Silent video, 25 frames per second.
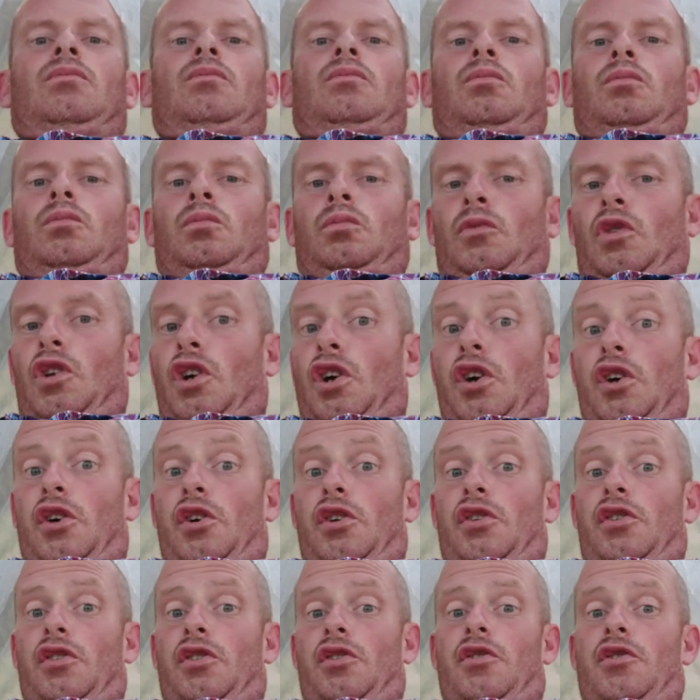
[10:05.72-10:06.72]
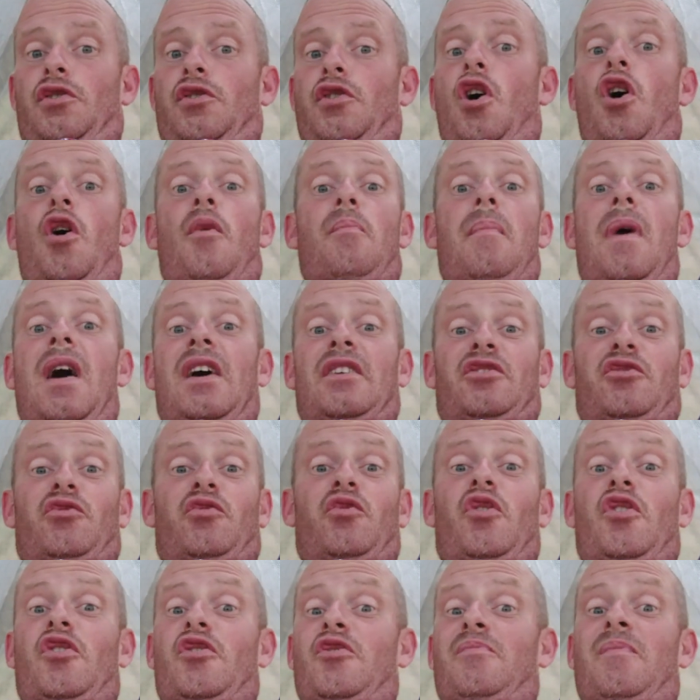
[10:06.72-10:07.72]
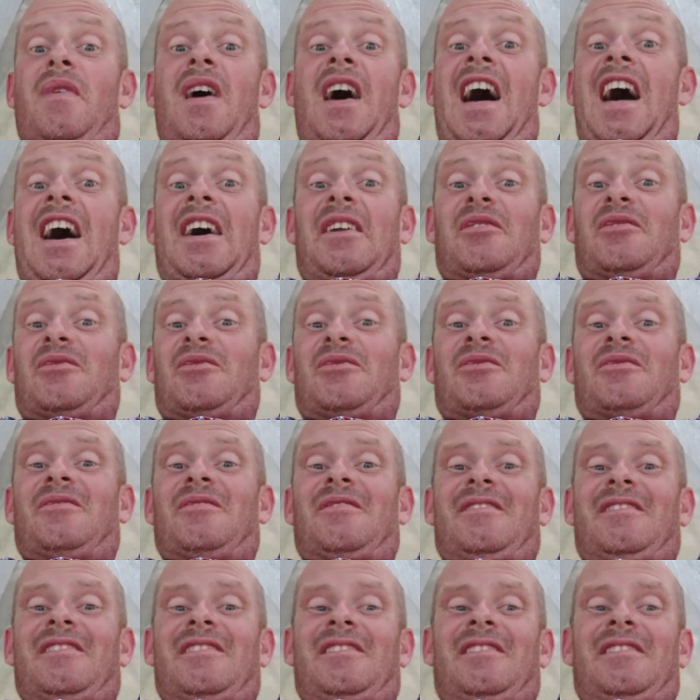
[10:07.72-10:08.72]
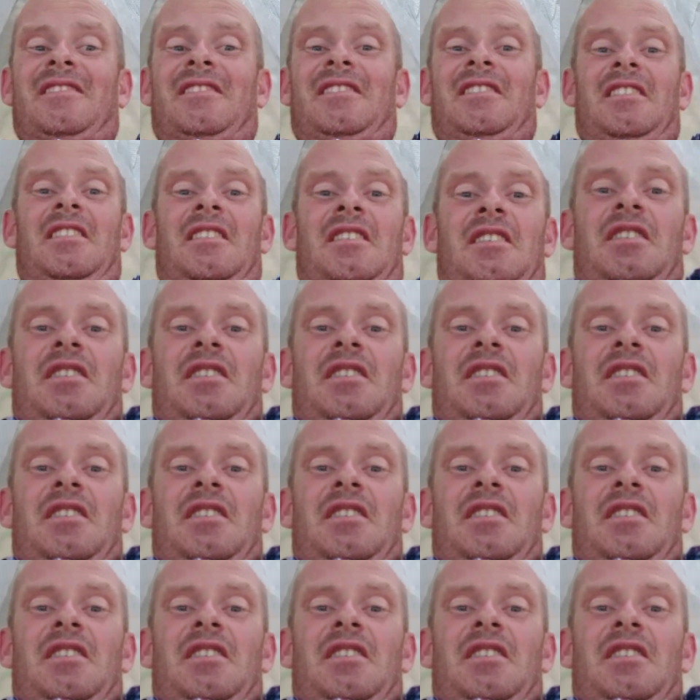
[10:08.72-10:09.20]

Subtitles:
small. That's the biggest downside.